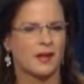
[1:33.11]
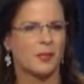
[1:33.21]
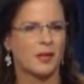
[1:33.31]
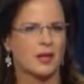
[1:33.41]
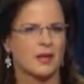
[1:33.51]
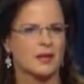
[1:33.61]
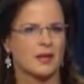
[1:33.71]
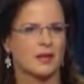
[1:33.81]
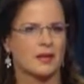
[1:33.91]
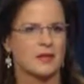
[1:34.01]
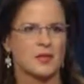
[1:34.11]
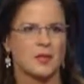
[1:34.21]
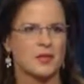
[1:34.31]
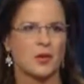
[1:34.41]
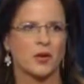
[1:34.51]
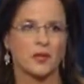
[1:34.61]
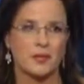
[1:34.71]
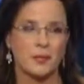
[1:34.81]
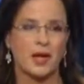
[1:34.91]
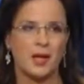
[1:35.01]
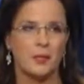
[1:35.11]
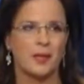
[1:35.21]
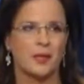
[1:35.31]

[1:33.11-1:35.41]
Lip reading: Because some of these markets may be